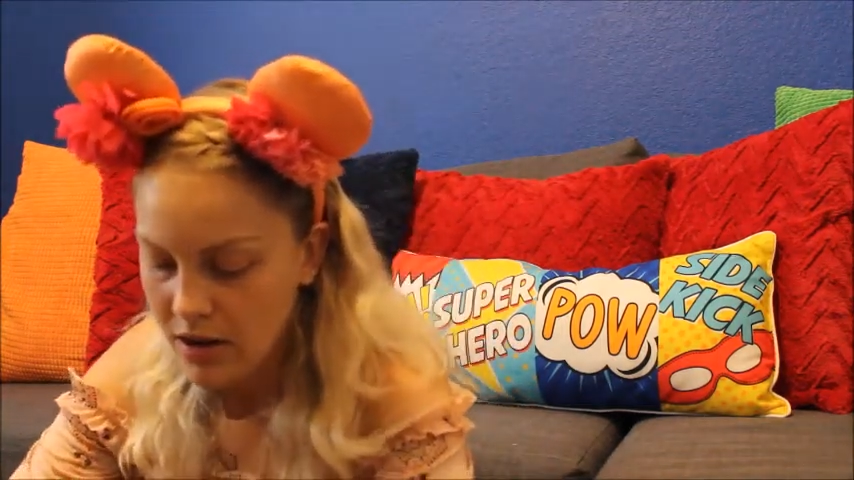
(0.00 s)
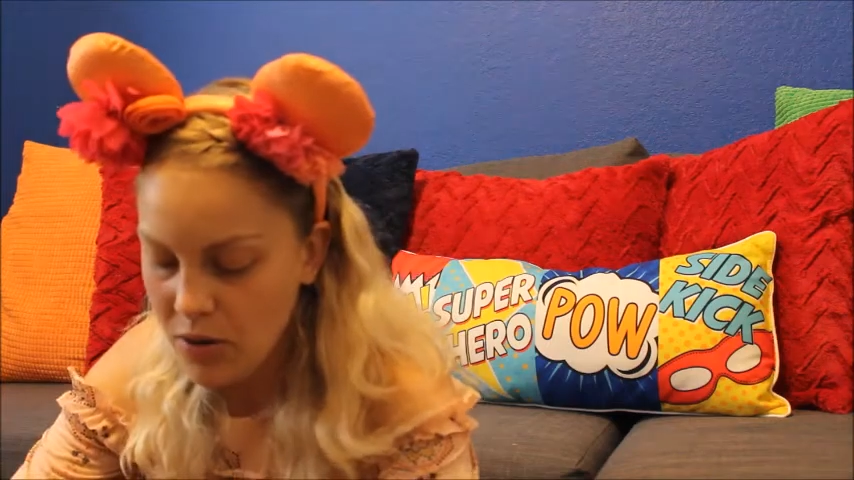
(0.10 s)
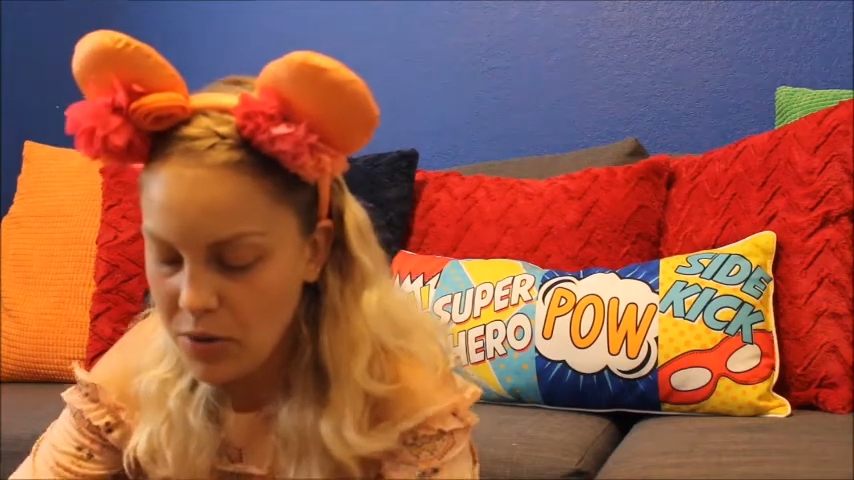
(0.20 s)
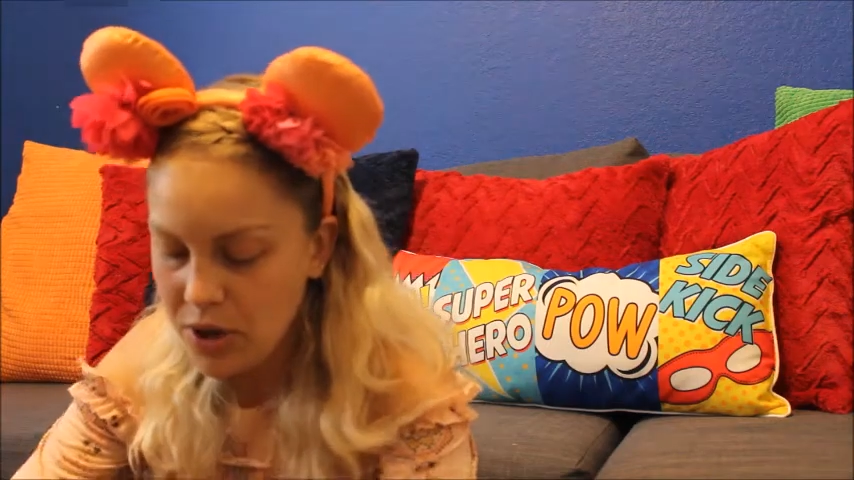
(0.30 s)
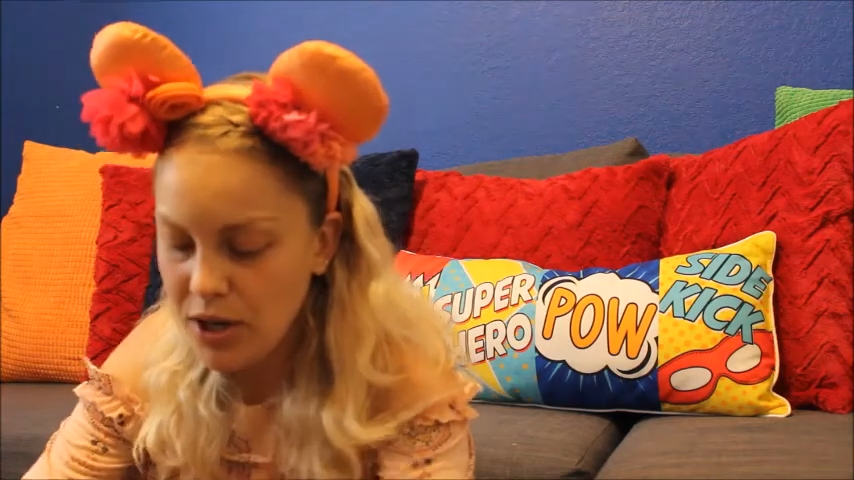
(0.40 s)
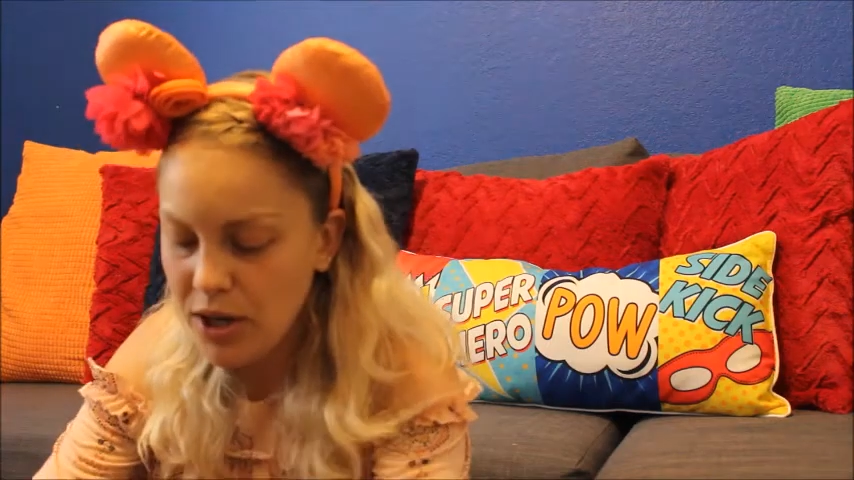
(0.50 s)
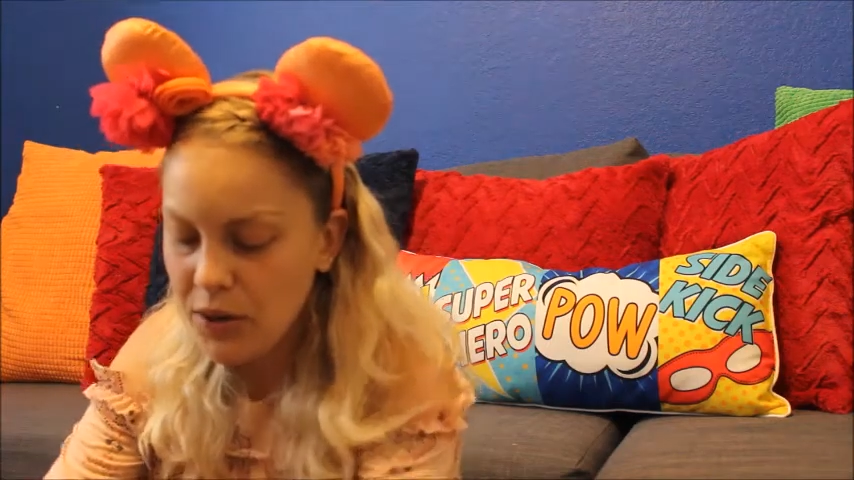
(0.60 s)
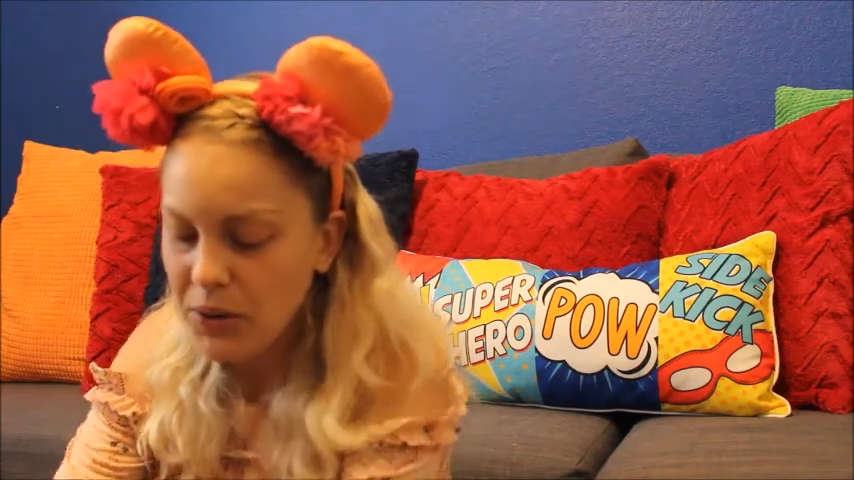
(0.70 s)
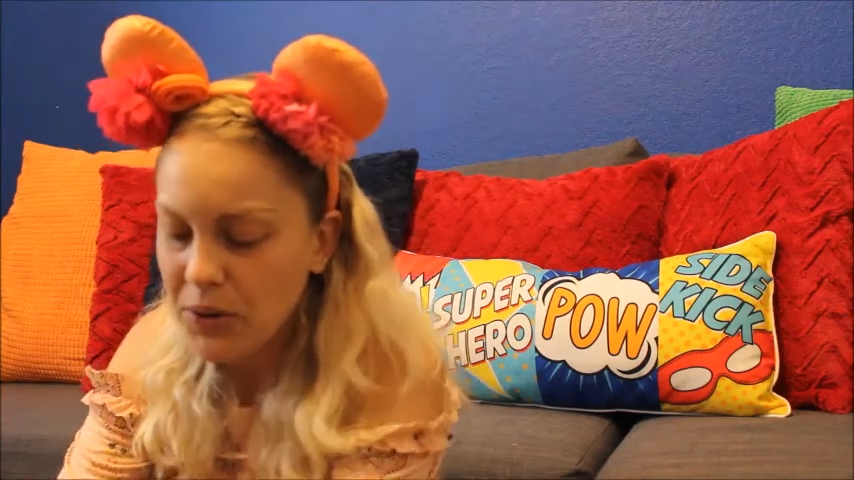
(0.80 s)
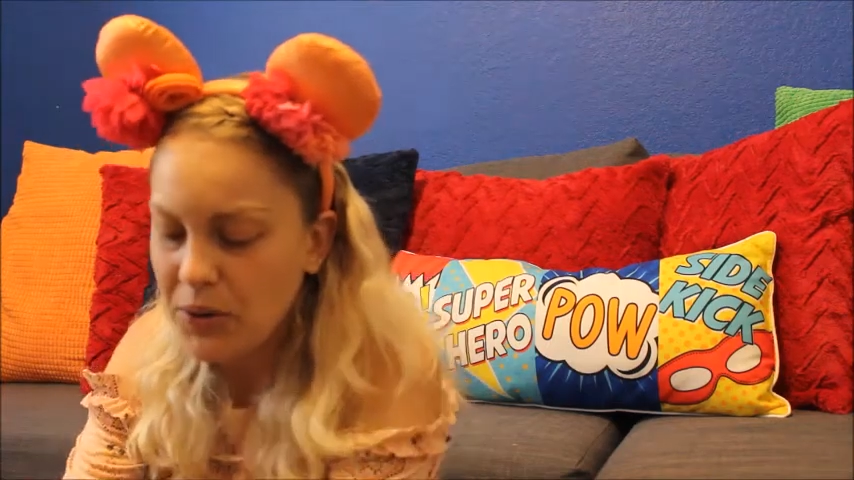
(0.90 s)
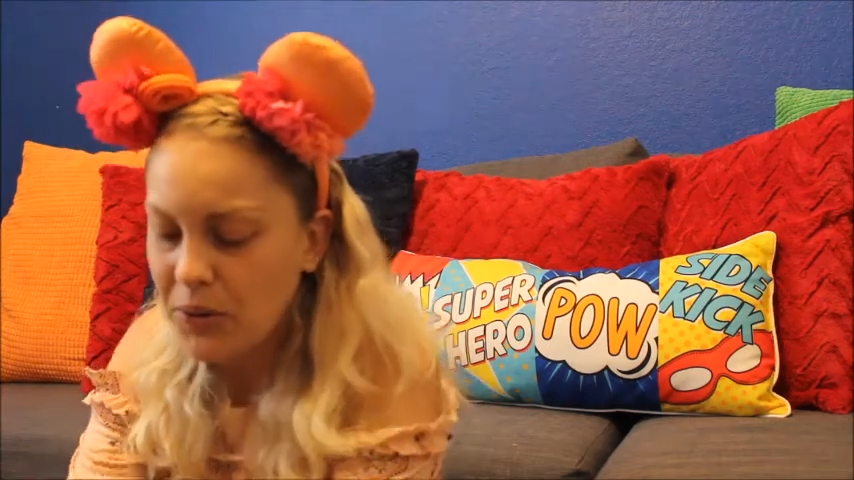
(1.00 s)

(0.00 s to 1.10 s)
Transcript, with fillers: Oh, cute!